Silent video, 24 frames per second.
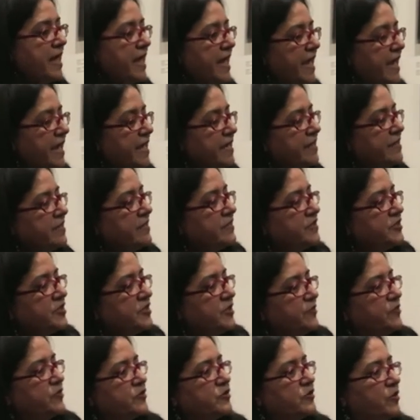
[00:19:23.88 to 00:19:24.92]
And
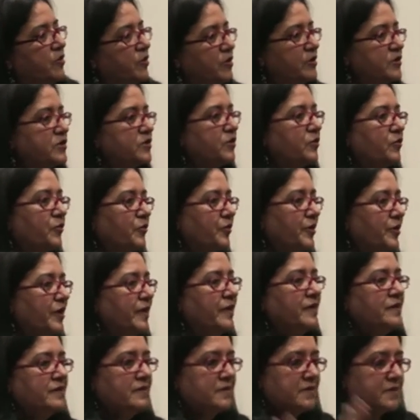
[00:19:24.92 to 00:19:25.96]
she was also
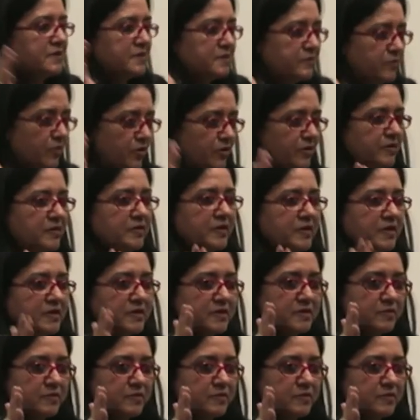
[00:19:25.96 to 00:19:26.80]
going smaller and